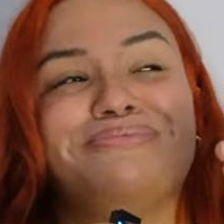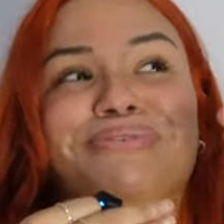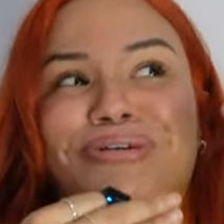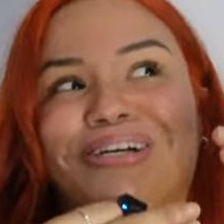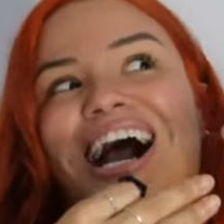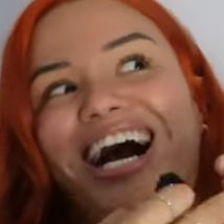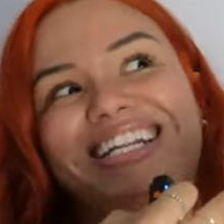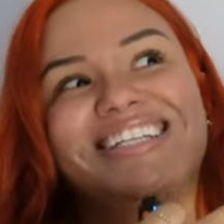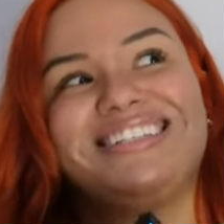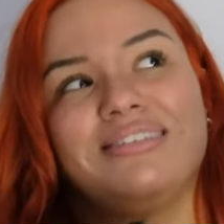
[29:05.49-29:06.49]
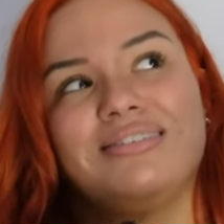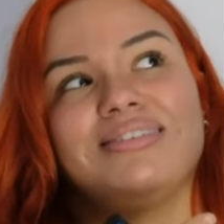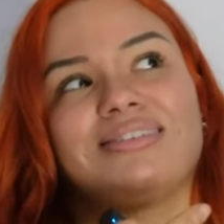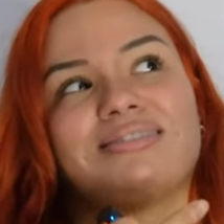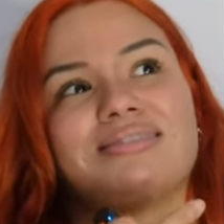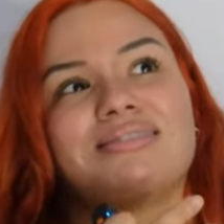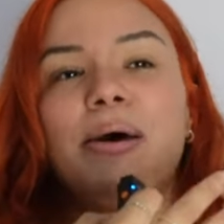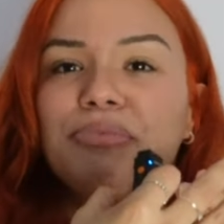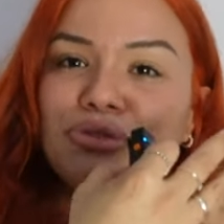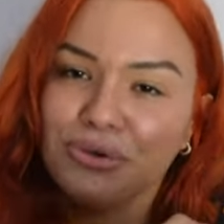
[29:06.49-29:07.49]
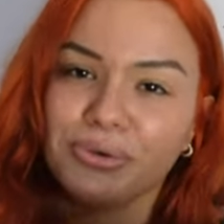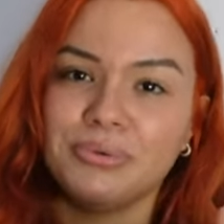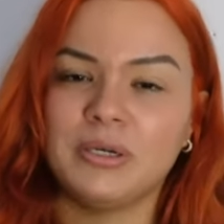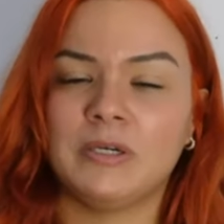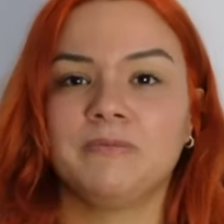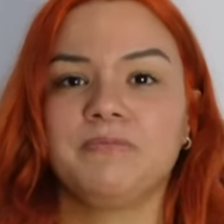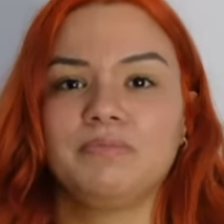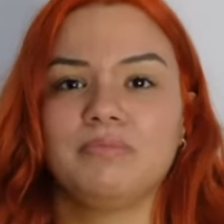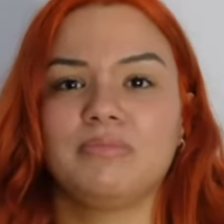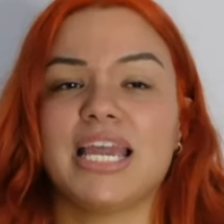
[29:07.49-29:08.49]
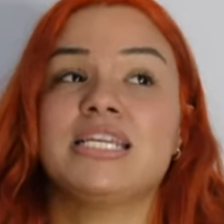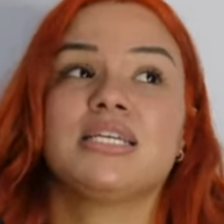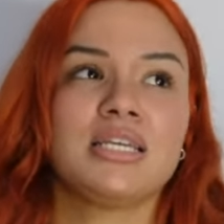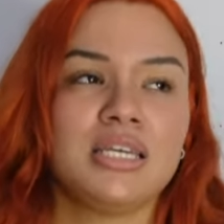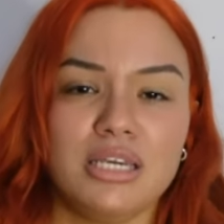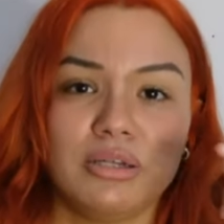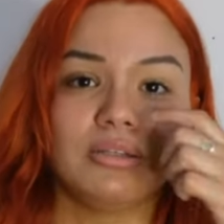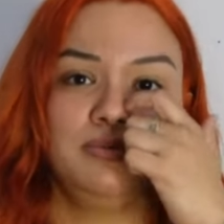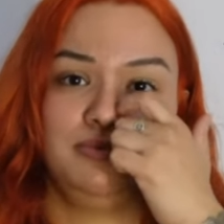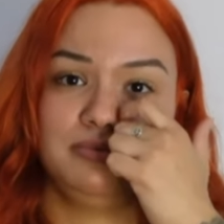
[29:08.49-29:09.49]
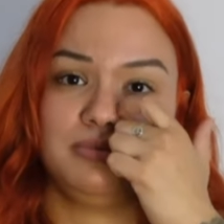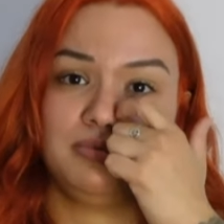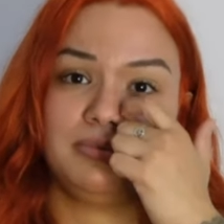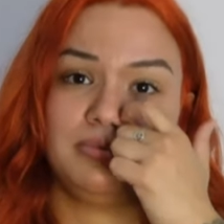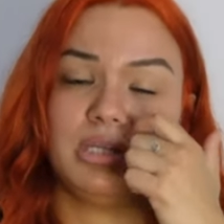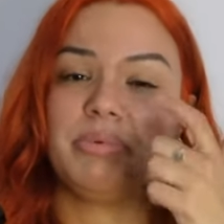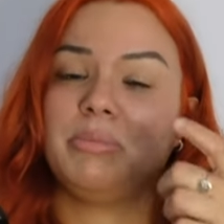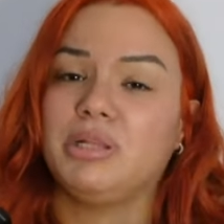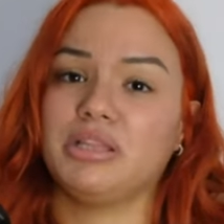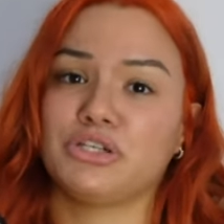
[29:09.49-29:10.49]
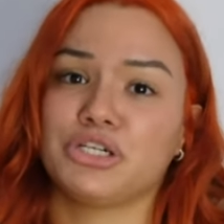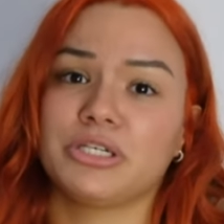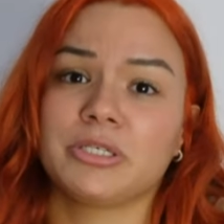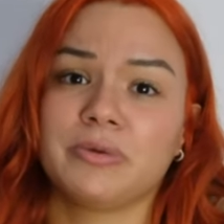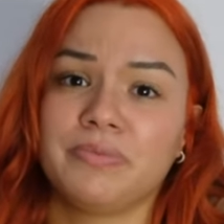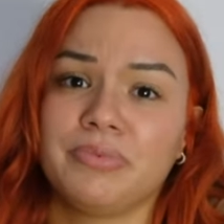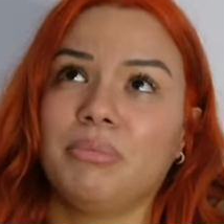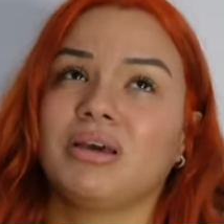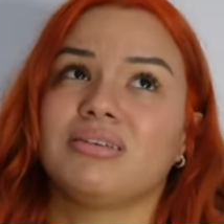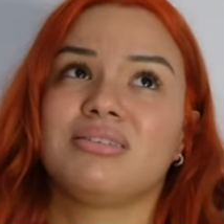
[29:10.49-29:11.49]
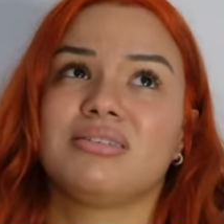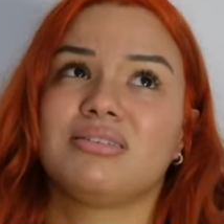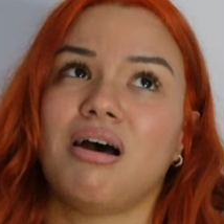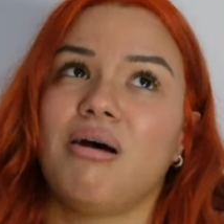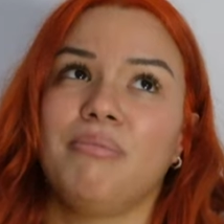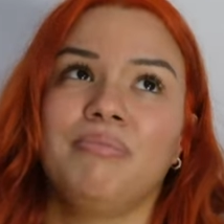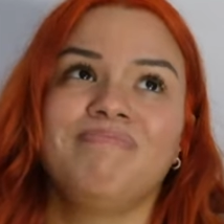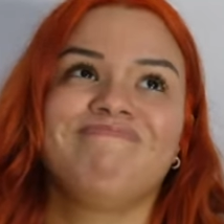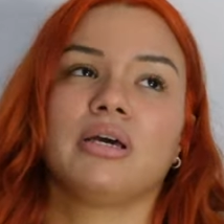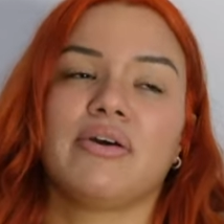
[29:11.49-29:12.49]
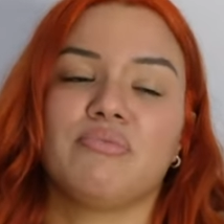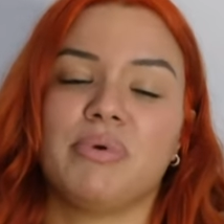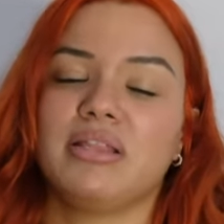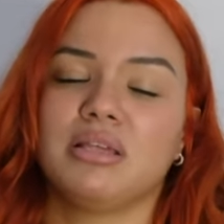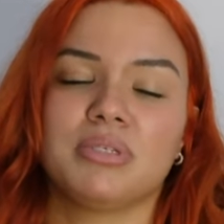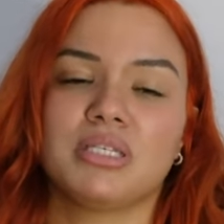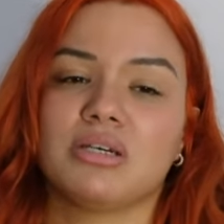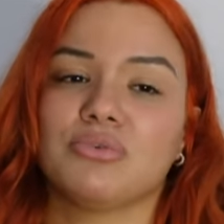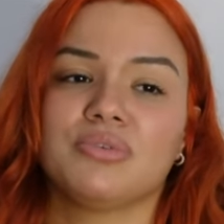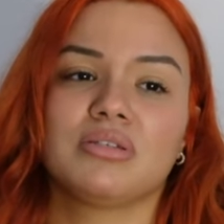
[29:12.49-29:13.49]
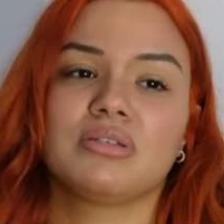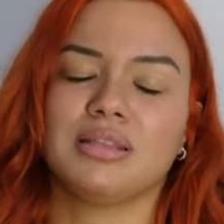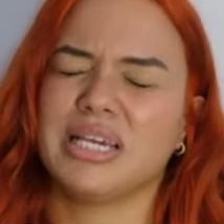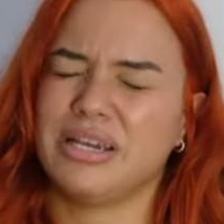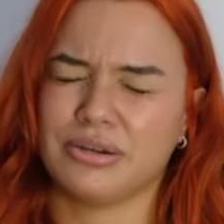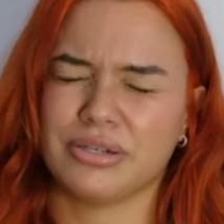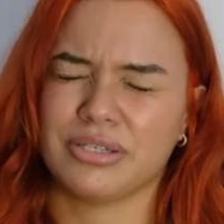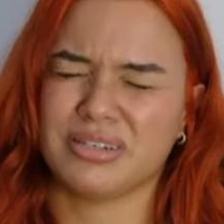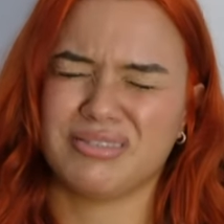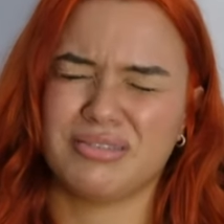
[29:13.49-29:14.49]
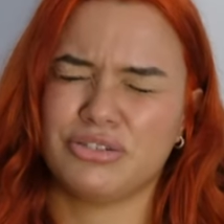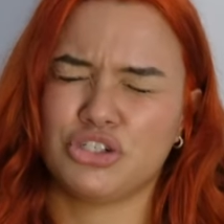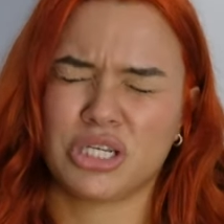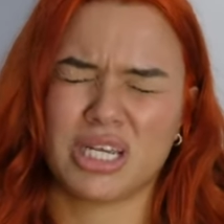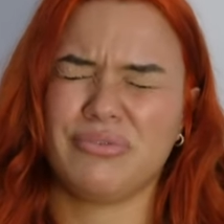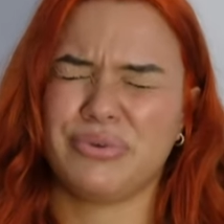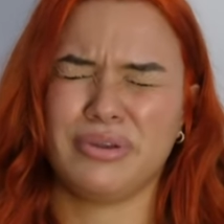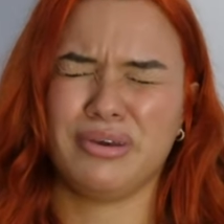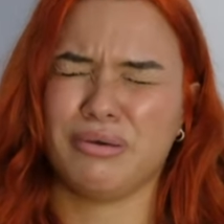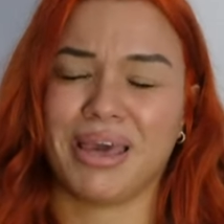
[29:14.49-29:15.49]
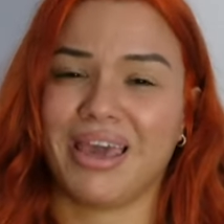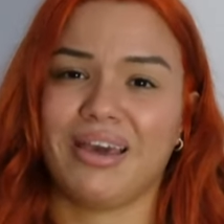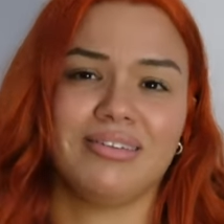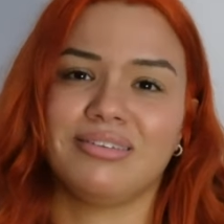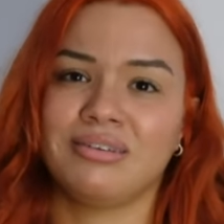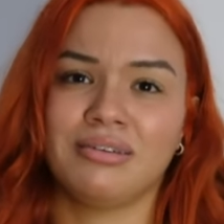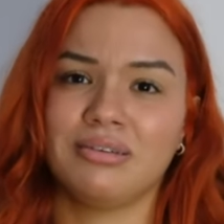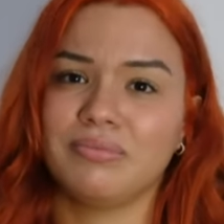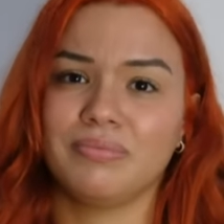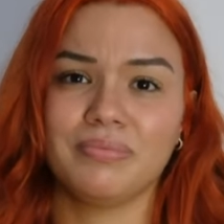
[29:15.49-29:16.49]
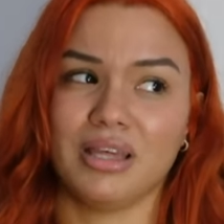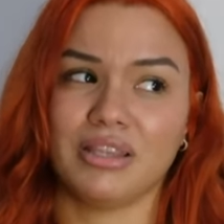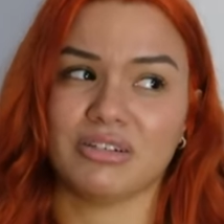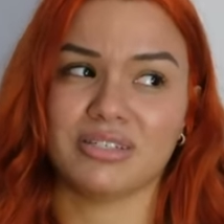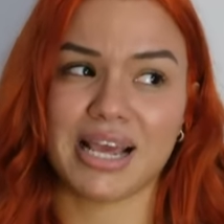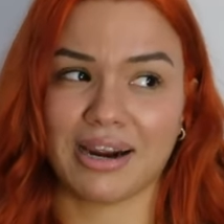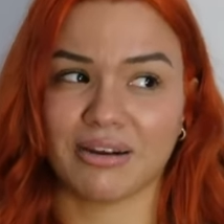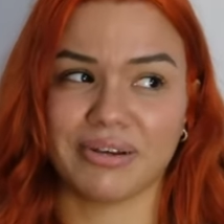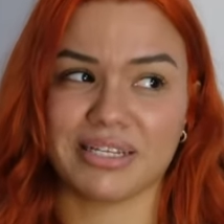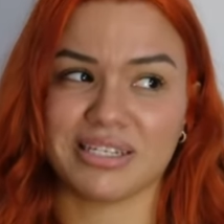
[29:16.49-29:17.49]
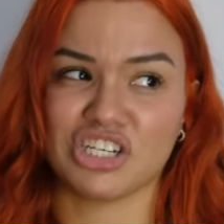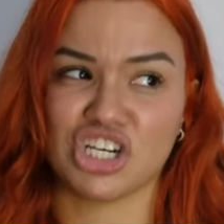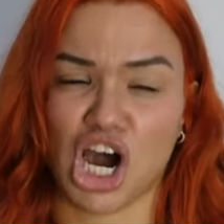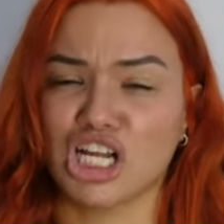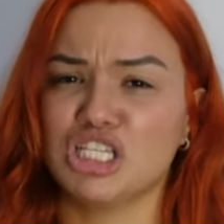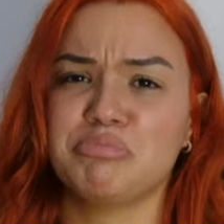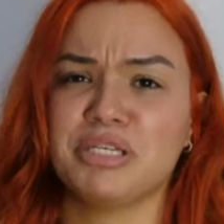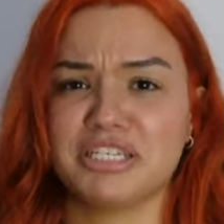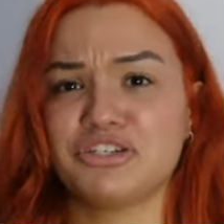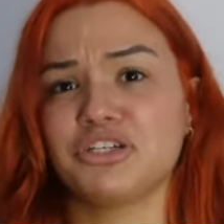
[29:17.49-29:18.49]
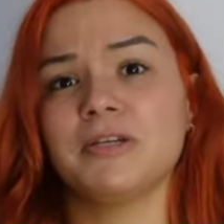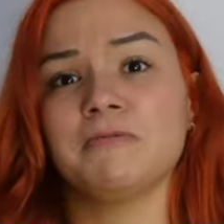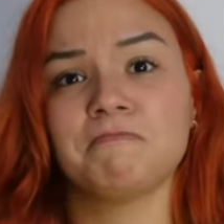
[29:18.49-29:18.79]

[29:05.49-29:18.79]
for God to step through and heal the people of the church because some have made themselves leaders and chief in command, and they're sacrificing God's position